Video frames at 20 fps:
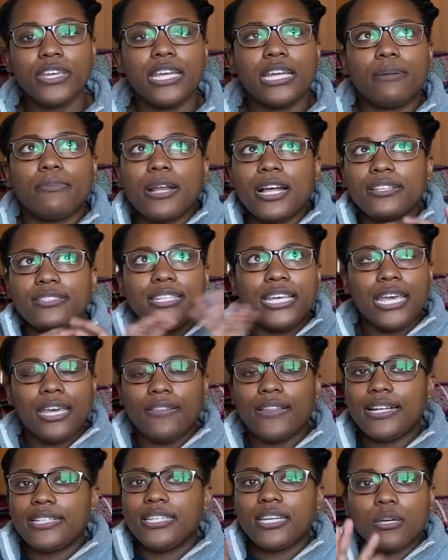And I'm not saying
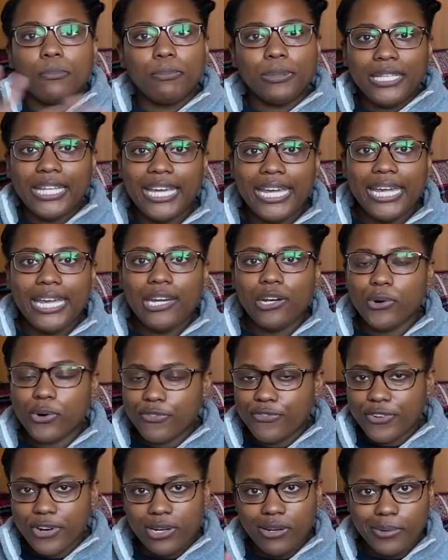that to complain or
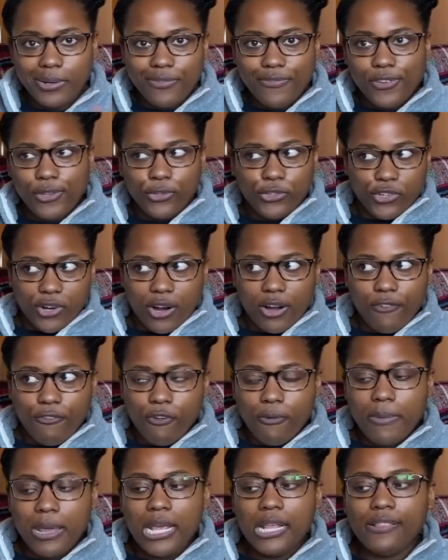for anyone to feel sorry
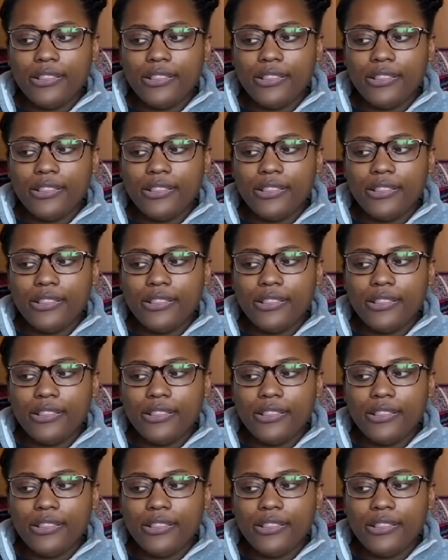for me.